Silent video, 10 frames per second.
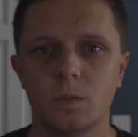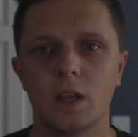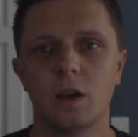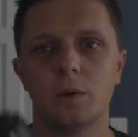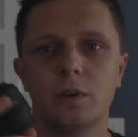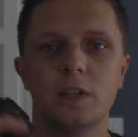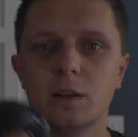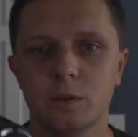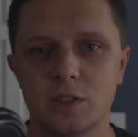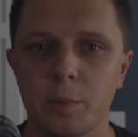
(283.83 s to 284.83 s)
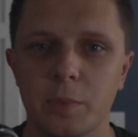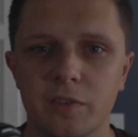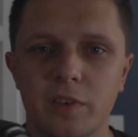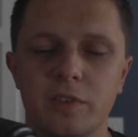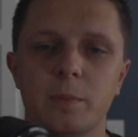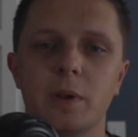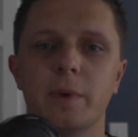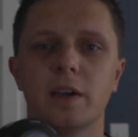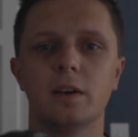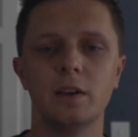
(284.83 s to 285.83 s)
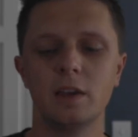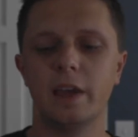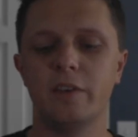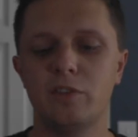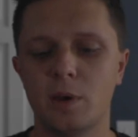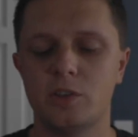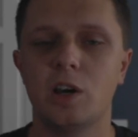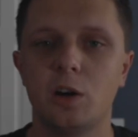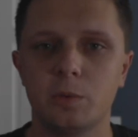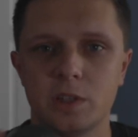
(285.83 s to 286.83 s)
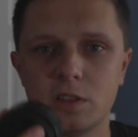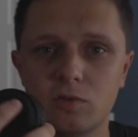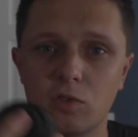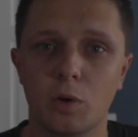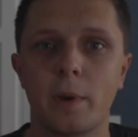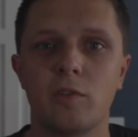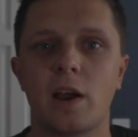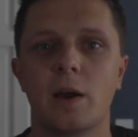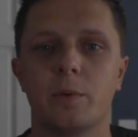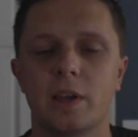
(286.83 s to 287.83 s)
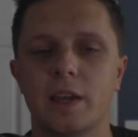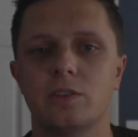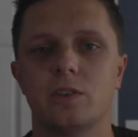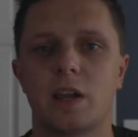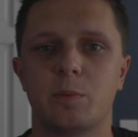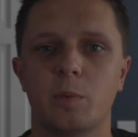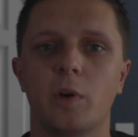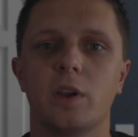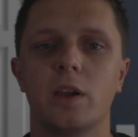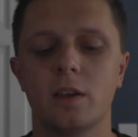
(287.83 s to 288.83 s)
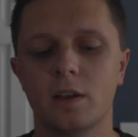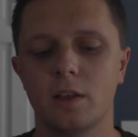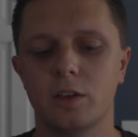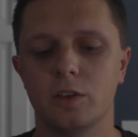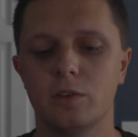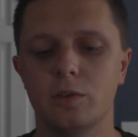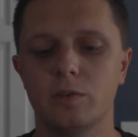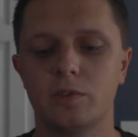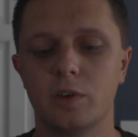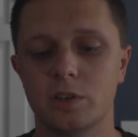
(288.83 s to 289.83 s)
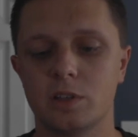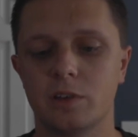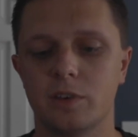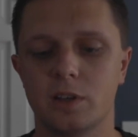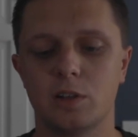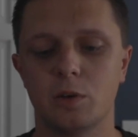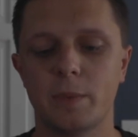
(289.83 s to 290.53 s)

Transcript: Now, neat little tip with the 50mm. If you actually hold this the wrong way round against your camera body, you've got yourself a nice little